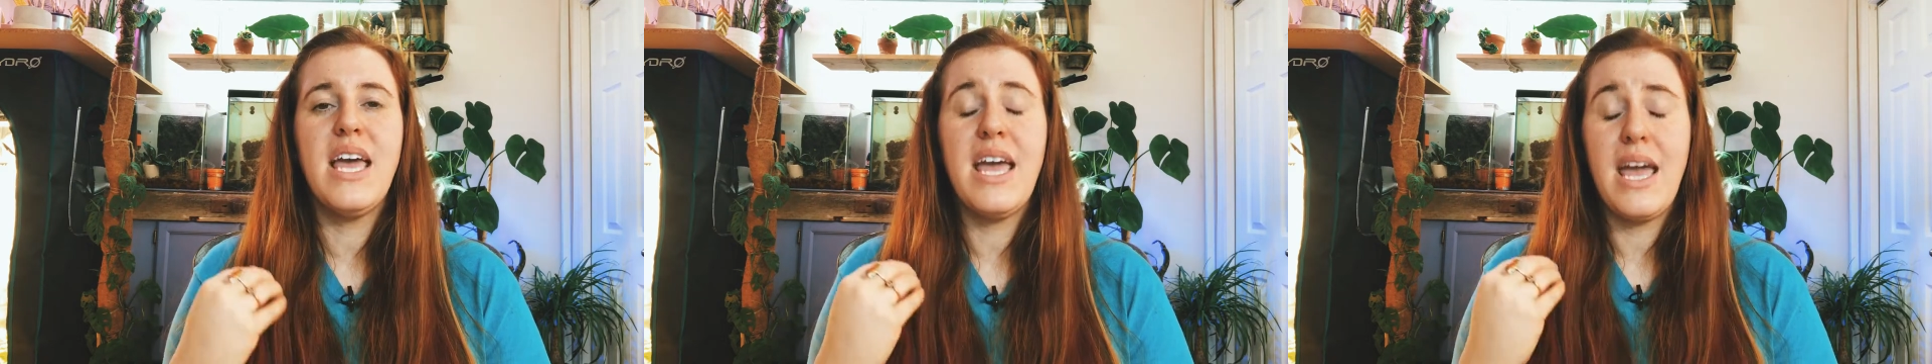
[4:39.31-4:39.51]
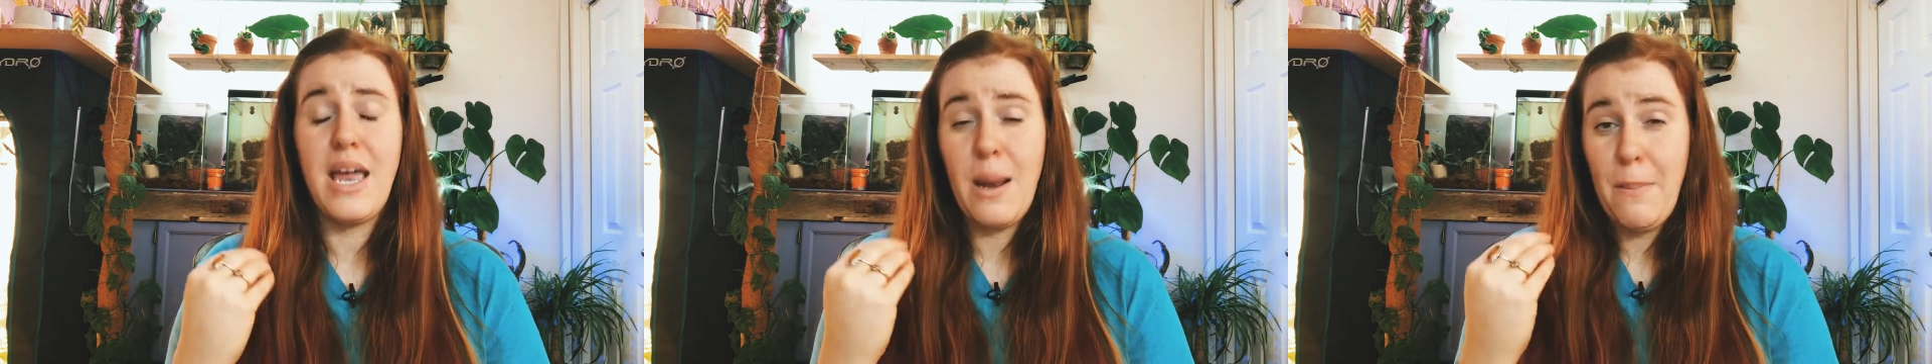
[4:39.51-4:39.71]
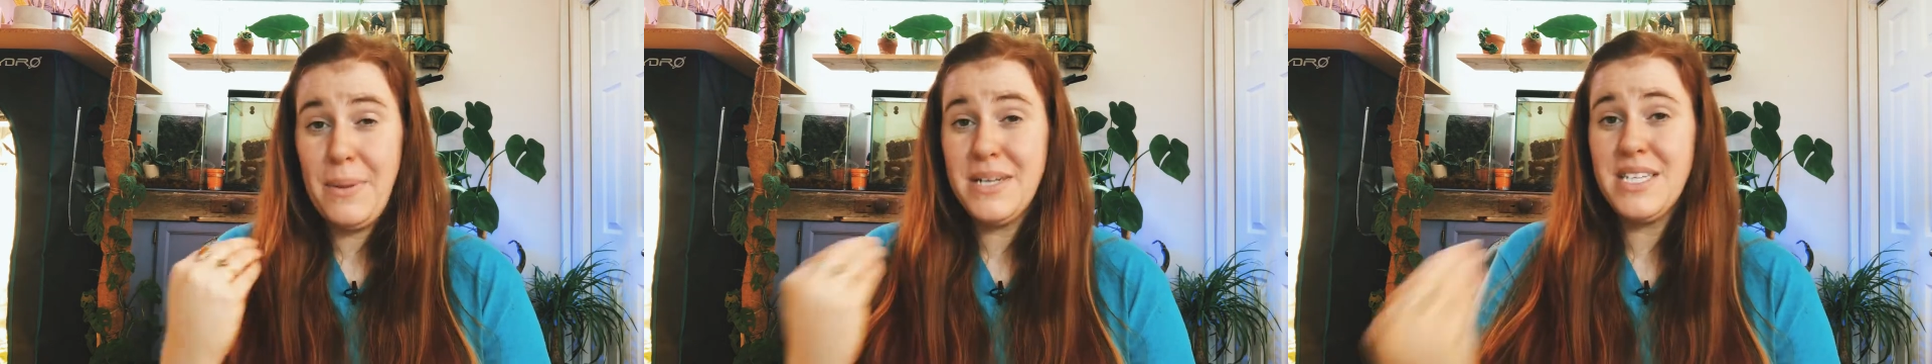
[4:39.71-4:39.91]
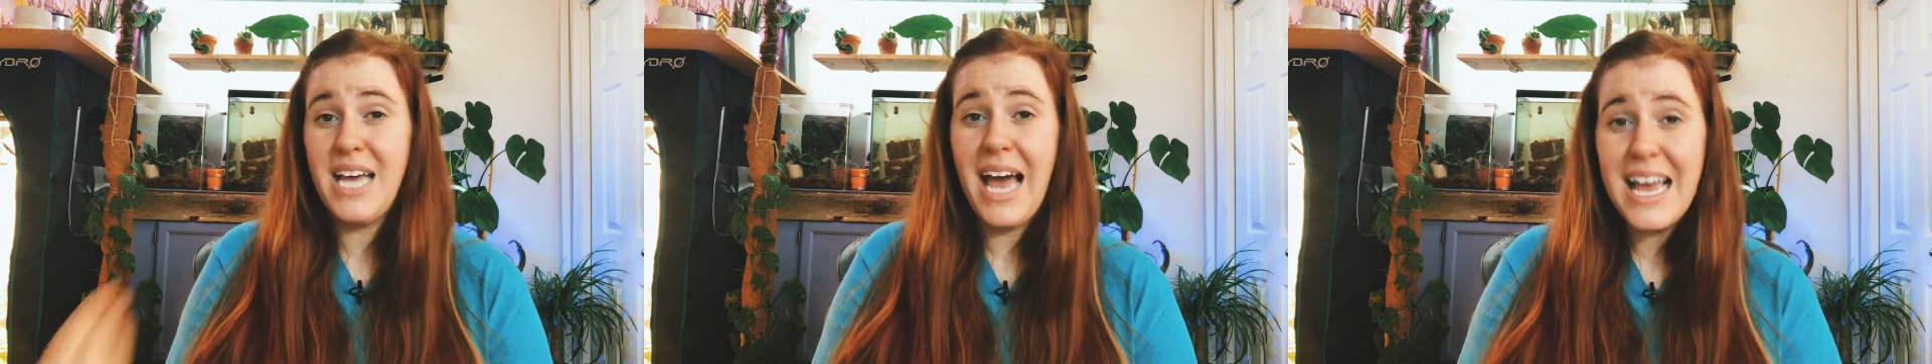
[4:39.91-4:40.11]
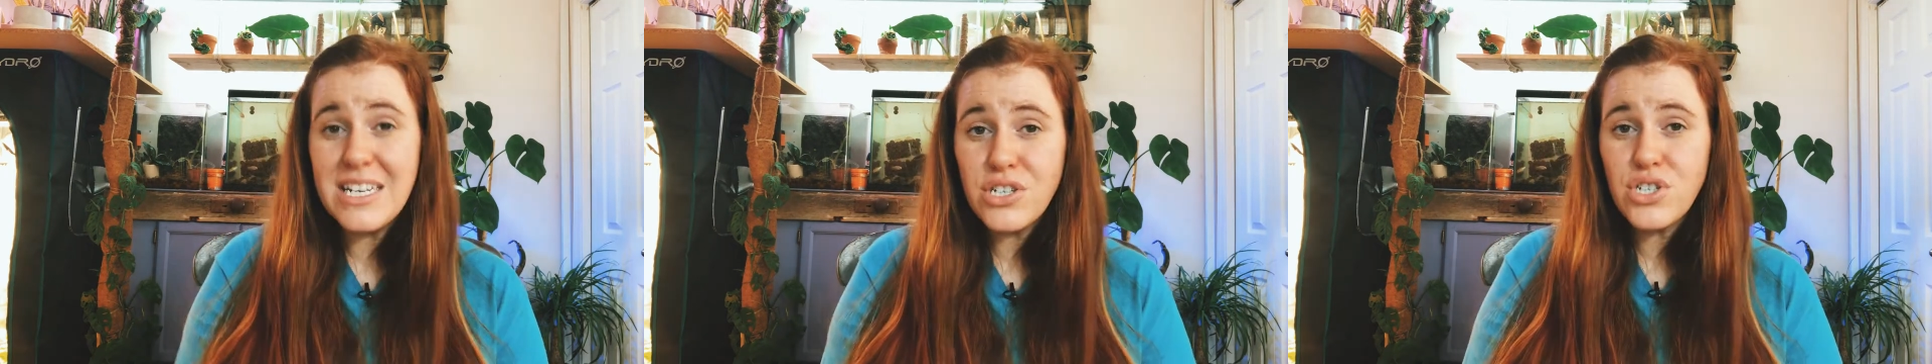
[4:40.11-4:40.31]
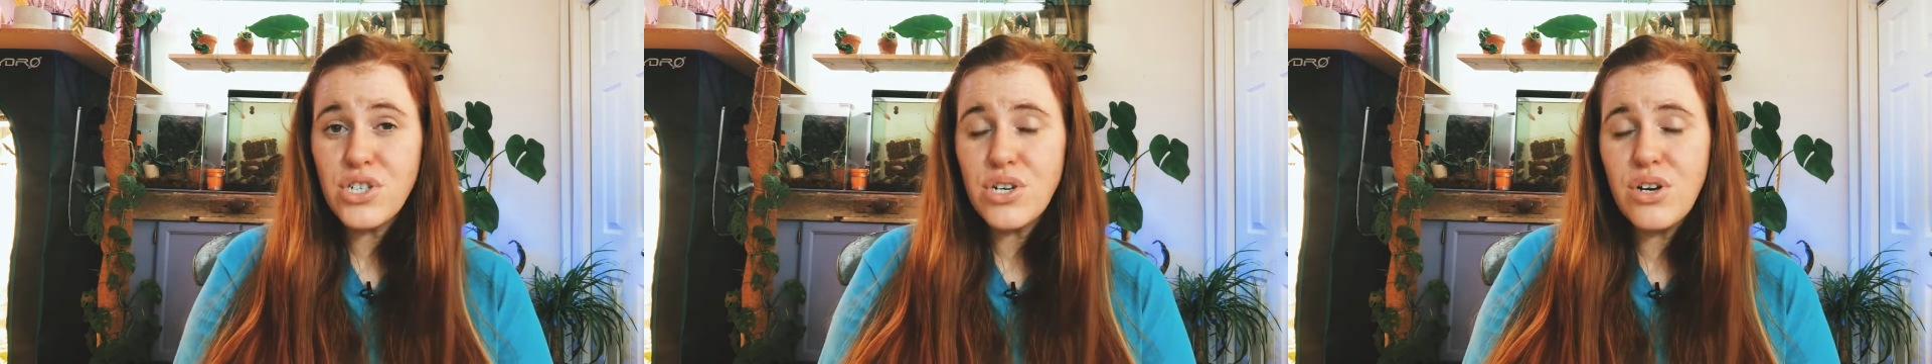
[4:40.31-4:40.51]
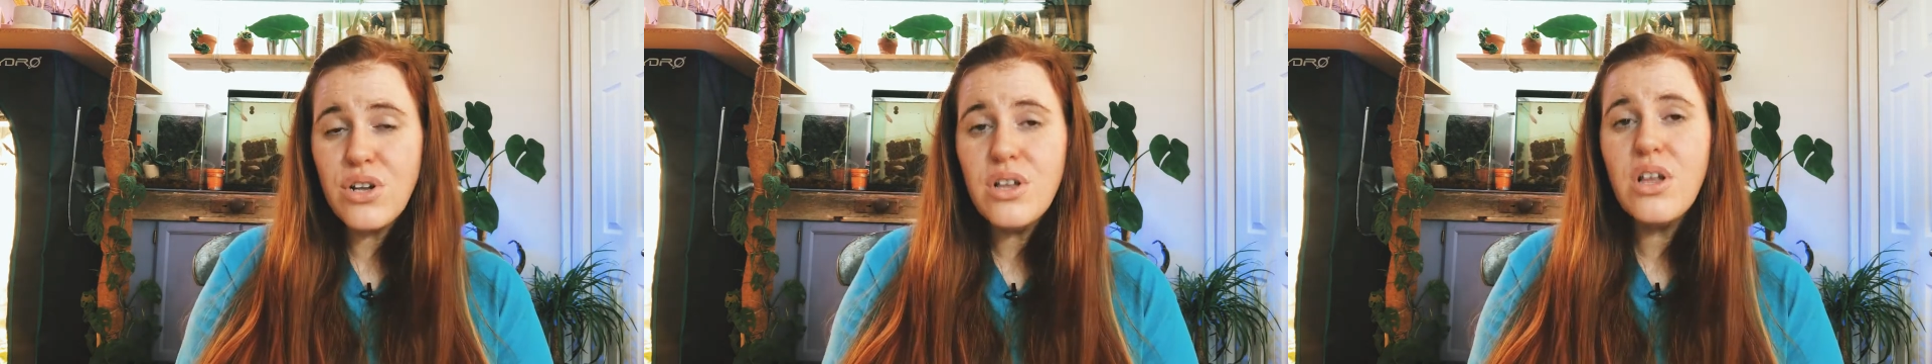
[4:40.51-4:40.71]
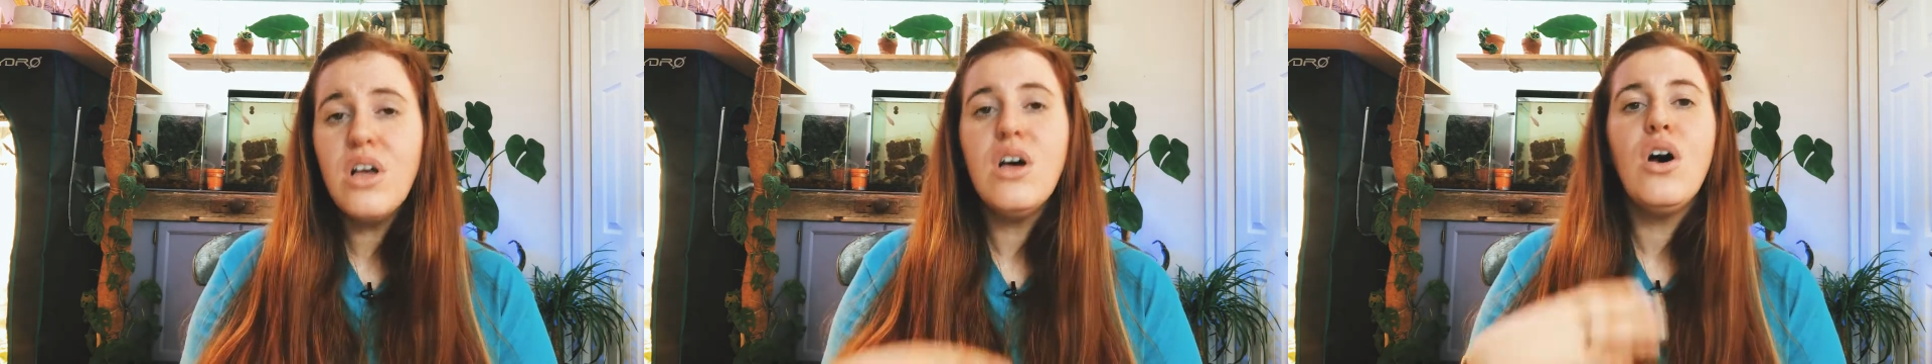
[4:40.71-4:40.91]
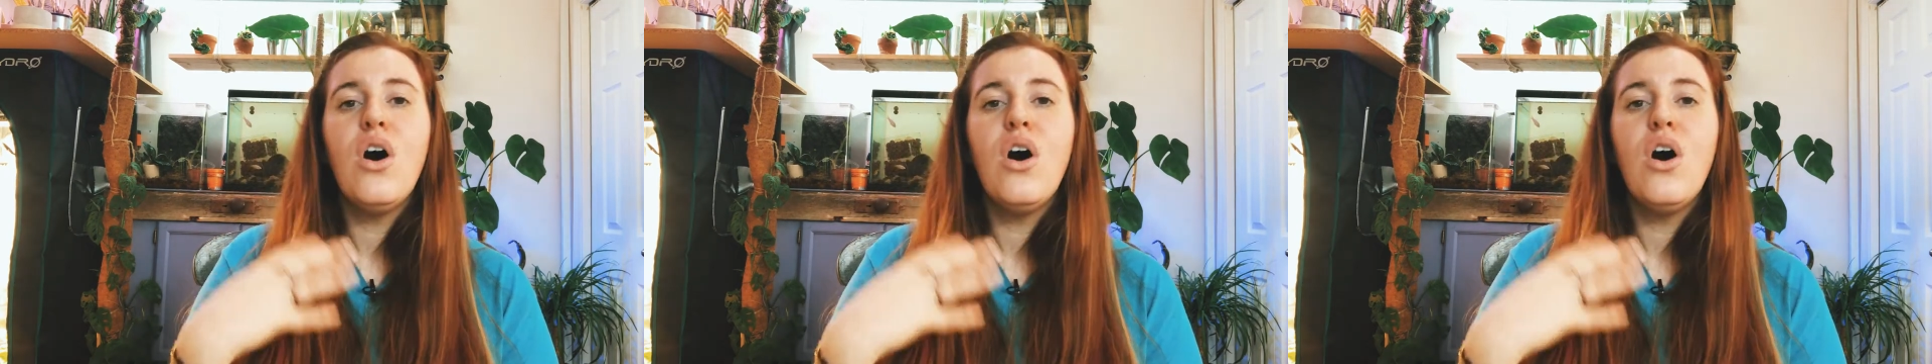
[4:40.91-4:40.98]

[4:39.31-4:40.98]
in a potential